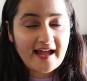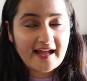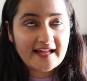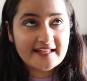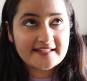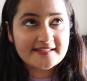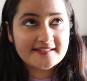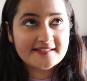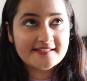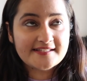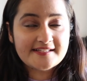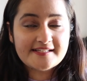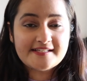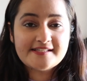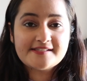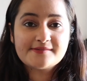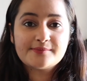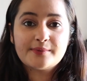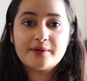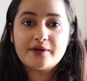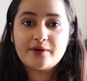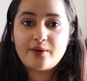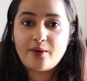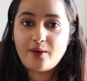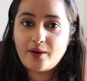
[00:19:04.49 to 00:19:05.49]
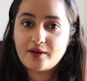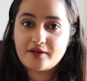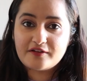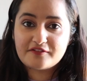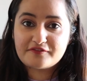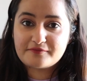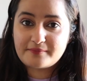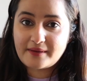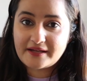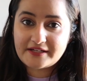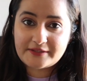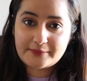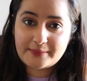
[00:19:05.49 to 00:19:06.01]
And these were all
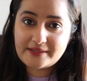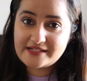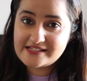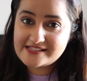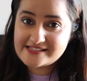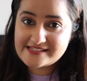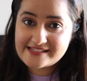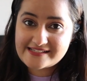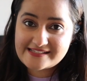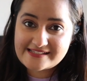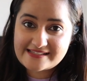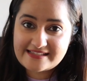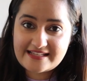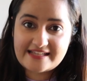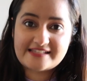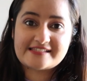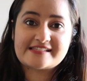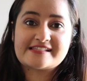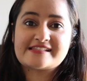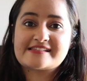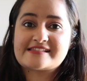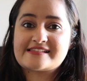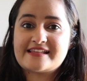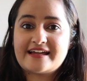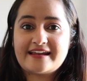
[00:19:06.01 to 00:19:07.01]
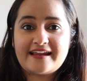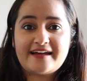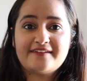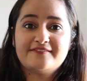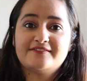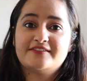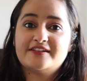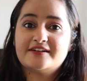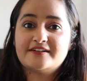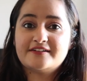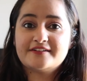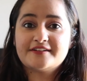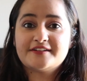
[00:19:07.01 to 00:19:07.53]
of my 26 lessons that
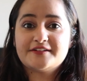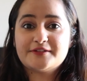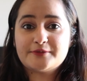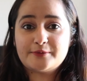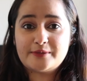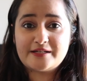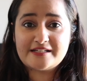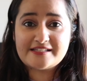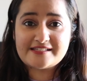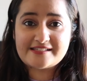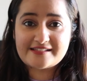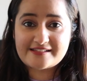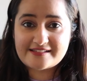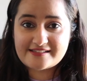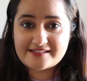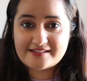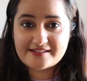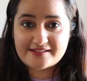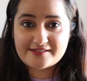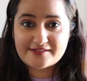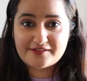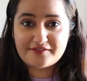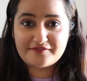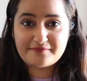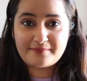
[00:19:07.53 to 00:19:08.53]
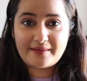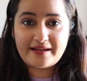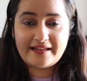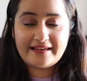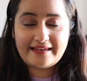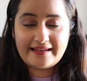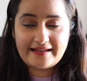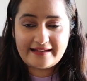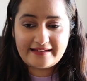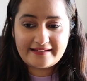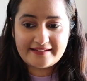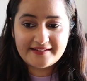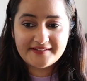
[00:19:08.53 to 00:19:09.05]
I've learned in 26 years of
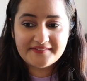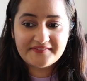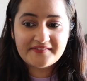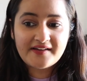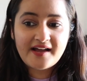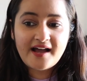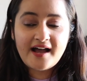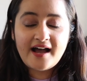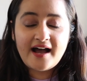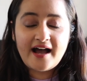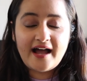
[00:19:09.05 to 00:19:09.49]
my life.